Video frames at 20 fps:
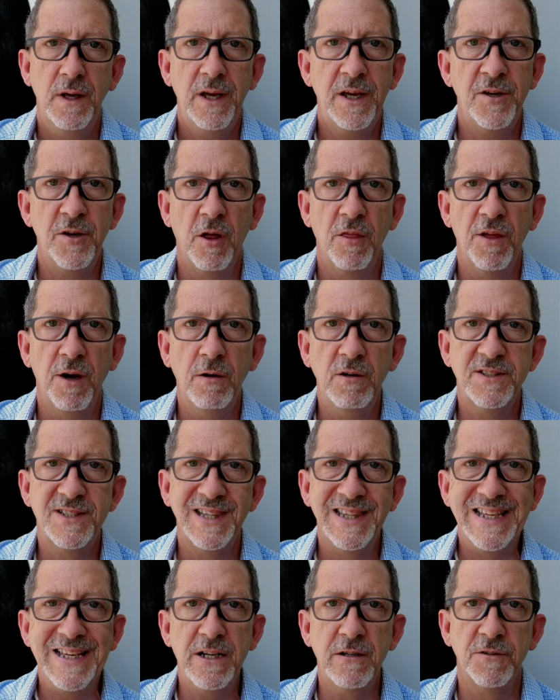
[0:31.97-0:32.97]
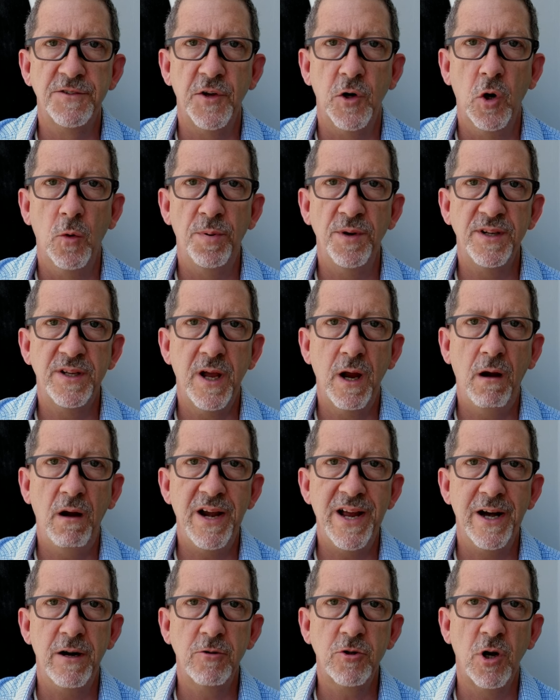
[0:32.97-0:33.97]
And although it's legal to open
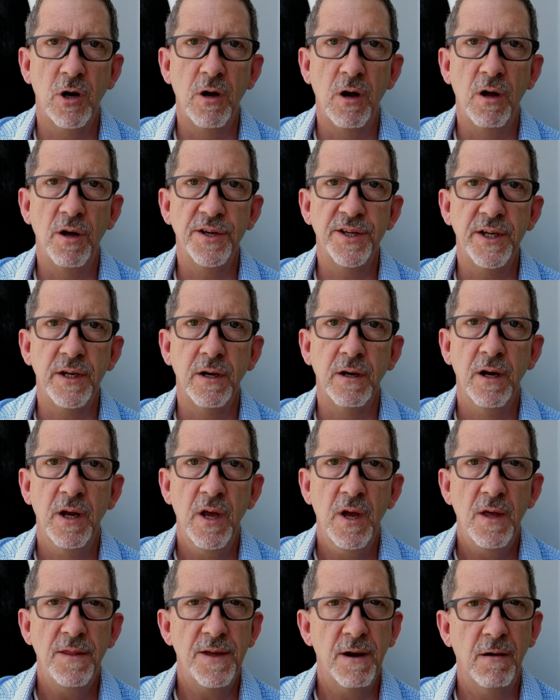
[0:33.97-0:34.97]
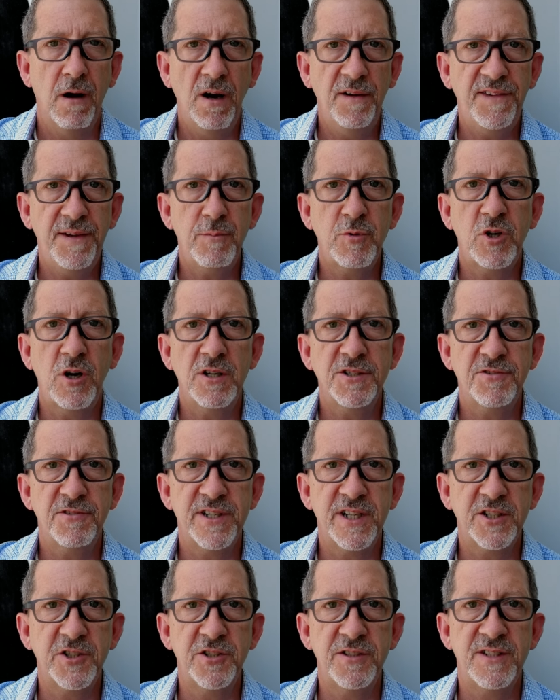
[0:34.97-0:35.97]
carry alcohol here, there are some
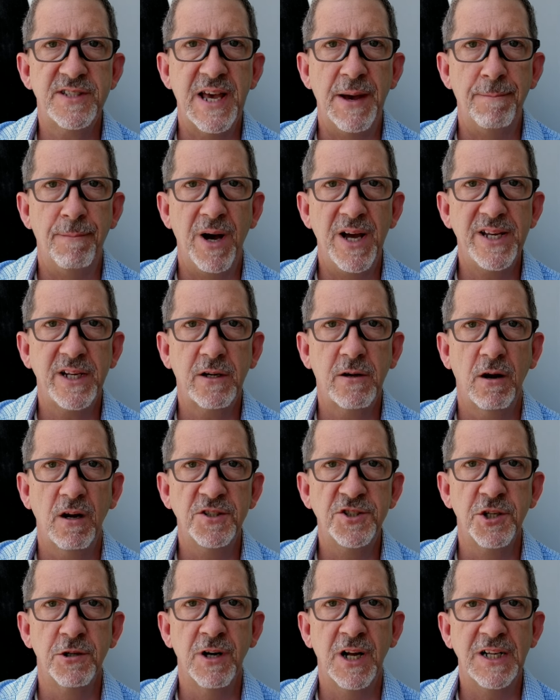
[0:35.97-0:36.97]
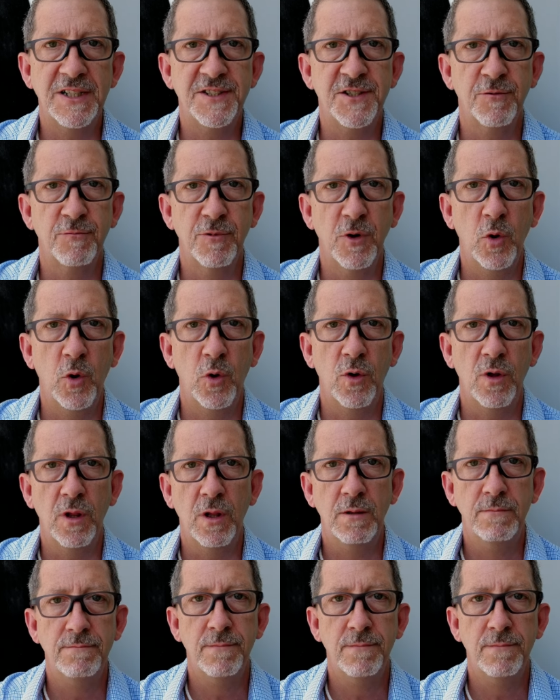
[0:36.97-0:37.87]
contradictions that might cause your eyes to roll.